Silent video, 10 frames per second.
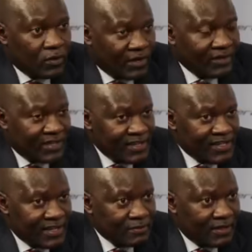Correct. There
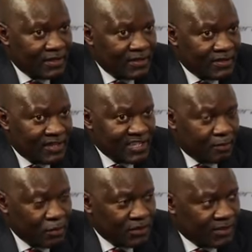is. Actually, there's a
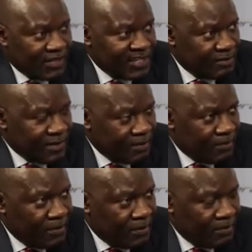project that is being
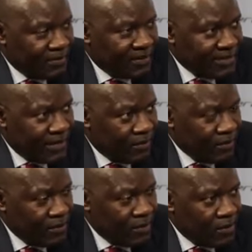implemented now
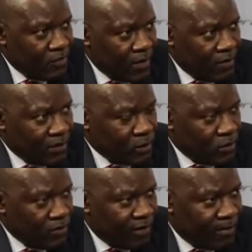where we are
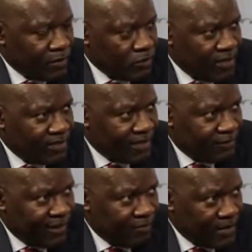talking of about 135